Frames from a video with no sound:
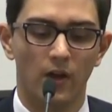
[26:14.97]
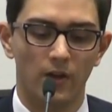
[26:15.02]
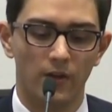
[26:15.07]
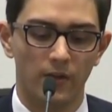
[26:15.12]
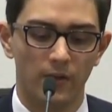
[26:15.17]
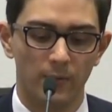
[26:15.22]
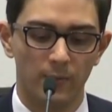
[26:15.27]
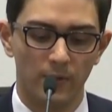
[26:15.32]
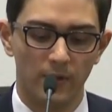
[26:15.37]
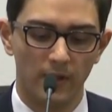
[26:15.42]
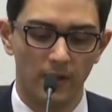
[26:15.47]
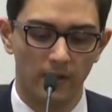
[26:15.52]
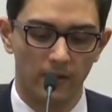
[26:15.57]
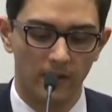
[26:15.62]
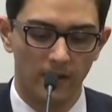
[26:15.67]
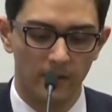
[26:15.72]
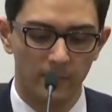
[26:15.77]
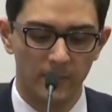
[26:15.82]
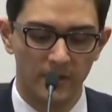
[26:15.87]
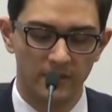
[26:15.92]

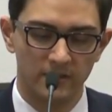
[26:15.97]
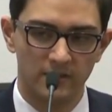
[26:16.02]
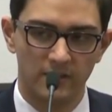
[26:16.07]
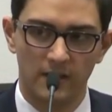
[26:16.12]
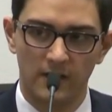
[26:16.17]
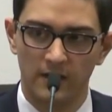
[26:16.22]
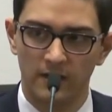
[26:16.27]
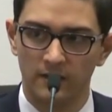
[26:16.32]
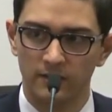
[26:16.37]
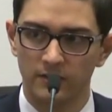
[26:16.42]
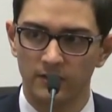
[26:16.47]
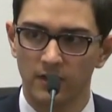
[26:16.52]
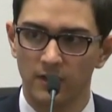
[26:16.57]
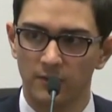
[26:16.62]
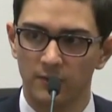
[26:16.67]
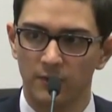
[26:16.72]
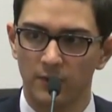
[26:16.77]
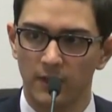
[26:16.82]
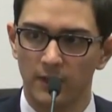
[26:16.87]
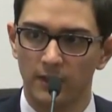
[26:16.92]
They had been saying
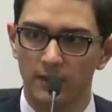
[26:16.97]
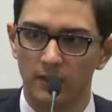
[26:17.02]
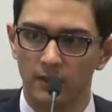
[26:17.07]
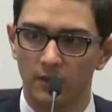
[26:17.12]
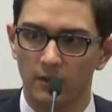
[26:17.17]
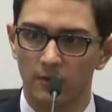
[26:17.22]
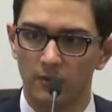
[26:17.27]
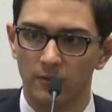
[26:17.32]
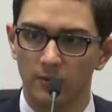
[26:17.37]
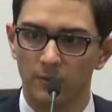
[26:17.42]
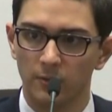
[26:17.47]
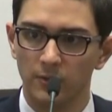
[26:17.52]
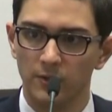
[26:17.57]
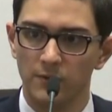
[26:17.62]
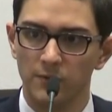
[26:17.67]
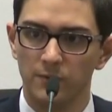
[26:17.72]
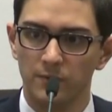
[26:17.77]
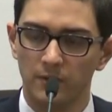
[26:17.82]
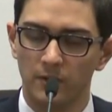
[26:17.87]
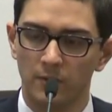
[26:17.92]
stuff like, what
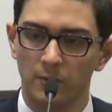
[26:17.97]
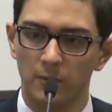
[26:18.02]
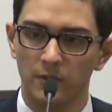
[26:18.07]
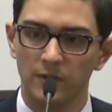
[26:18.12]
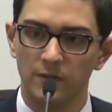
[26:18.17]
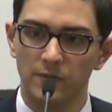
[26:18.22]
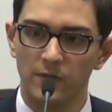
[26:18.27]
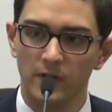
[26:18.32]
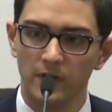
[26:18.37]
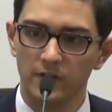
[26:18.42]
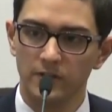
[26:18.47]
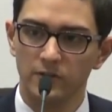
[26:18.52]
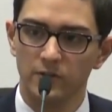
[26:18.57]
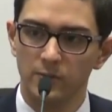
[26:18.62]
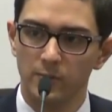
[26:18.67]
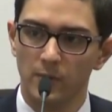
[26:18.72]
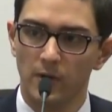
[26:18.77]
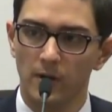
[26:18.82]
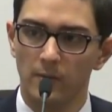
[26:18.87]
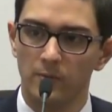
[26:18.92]
the fuck is
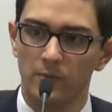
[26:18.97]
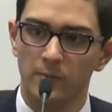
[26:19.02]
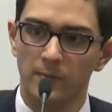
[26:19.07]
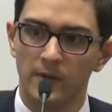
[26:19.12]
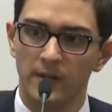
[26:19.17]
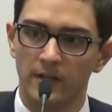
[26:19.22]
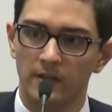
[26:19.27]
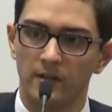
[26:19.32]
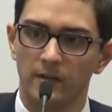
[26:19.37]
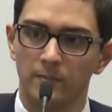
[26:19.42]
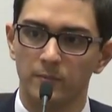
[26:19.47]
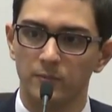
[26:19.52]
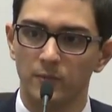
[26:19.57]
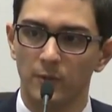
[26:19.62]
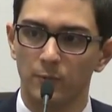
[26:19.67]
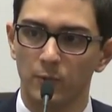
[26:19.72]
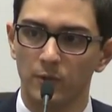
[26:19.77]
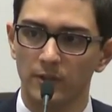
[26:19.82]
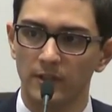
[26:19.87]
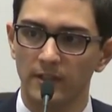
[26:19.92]
your problem,
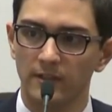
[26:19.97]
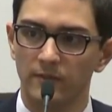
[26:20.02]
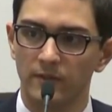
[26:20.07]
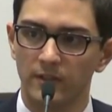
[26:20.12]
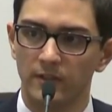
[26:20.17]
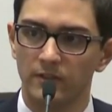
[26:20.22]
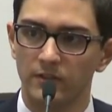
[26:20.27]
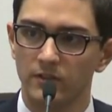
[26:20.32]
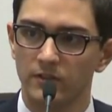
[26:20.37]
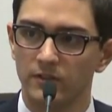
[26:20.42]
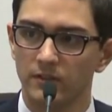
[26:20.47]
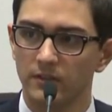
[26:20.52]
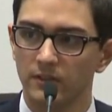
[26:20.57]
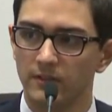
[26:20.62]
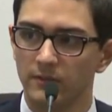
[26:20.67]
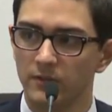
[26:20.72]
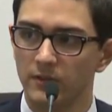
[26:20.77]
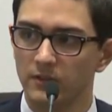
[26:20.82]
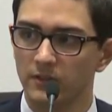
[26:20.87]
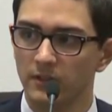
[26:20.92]
man? We're leaving. Just
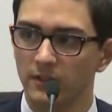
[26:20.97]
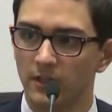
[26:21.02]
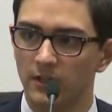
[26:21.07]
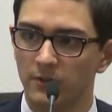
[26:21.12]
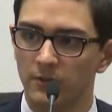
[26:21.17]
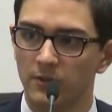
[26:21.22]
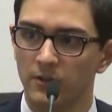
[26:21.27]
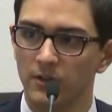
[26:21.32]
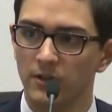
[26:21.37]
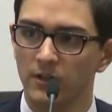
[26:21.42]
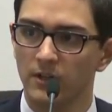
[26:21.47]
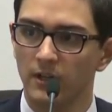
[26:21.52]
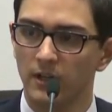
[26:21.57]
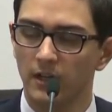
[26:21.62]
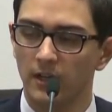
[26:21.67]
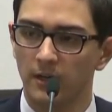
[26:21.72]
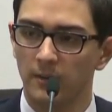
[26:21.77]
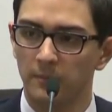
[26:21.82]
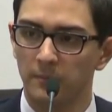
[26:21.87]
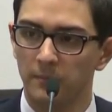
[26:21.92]
leave us alone.
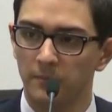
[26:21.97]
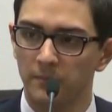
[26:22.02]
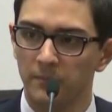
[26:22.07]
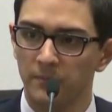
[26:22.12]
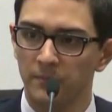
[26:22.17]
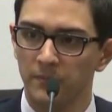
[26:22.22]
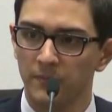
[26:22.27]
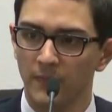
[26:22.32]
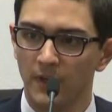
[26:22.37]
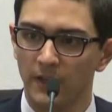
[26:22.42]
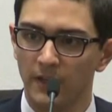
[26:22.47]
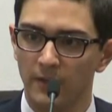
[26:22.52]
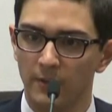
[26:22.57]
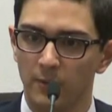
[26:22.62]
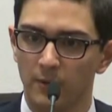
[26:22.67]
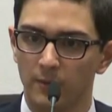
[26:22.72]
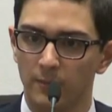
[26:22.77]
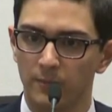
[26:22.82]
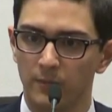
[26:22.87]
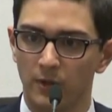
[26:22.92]
And they
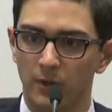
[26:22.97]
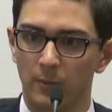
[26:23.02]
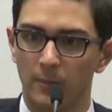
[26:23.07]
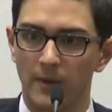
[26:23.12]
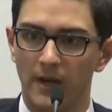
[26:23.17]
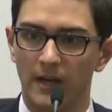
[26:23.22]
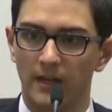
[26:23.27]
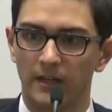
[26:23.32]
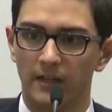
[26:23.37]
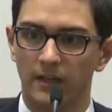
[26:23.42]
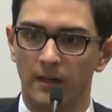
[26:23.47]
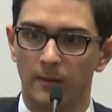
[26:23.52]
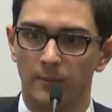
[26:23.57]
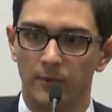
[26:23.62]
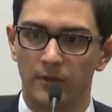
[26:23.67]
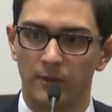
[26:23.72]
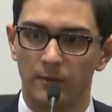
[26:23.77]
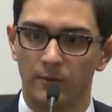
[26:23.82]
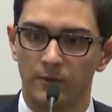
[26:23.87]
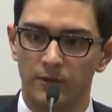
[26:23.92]
were, backing up,
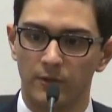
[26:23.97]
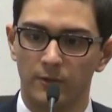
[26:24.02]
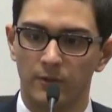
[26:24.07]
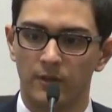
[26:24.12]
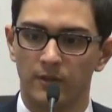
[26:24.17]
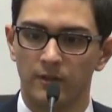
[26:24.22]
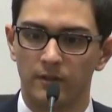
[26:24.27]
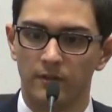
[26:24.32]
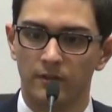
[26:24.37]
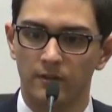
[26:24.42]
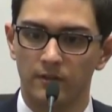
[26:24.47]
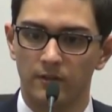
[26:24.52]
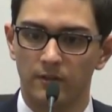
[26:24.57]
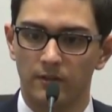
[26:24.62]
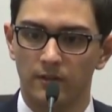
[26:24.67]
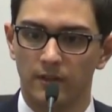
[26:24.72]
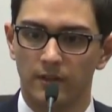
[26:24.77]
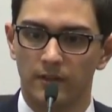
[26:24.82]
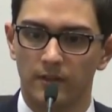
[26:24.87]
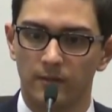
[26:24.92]
and they were doing
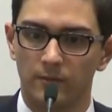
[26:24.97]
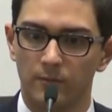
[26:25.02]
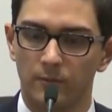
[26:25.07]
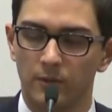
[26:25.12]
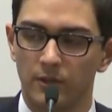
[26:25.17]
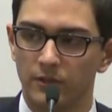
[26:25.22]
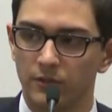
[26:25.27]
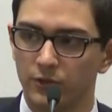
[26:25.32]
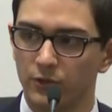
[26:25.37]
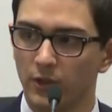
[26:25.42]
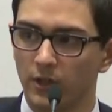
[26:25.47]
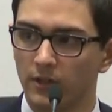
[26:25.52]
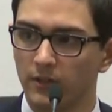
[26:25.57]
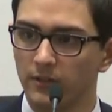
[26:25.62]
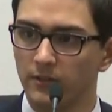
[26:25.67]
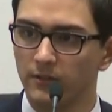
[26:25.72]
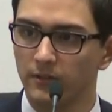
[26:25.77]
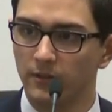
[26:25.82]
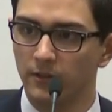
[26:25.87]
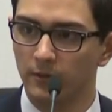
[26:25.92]
like the shrug,
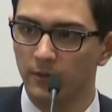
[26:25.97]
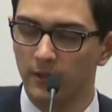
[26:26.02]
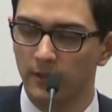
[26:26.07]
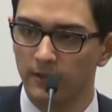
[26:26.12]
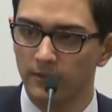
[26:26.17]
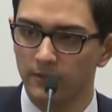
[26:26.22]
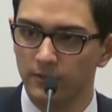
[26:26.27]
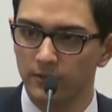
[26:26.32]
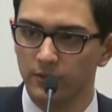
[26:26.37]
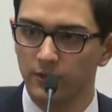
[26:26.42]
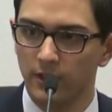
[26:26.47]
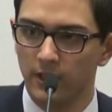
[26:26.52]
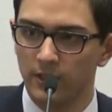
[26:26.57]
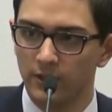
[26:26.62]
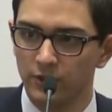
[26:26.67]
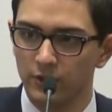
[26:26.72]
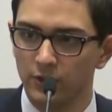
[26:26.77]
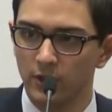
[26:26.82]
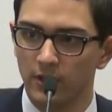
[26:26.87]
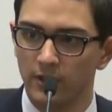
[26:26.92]
like kind
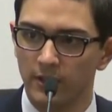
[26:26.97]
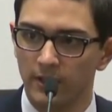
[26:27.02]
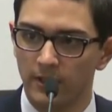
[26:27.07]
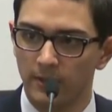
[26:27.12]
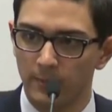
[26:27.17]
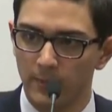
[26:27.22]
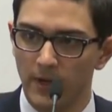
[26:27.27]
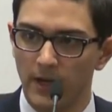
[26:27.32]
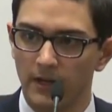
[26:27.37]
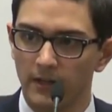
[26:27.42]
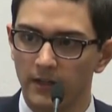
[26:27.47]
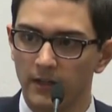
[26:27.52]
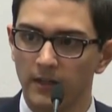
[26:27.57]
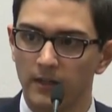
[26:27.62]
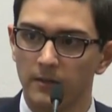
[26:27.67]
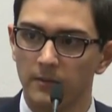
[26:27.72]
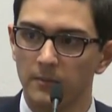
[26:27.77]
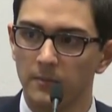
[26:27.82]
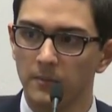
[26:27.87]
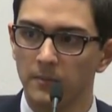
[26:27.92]
of shrugging and backing
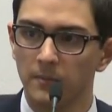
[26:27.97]
up.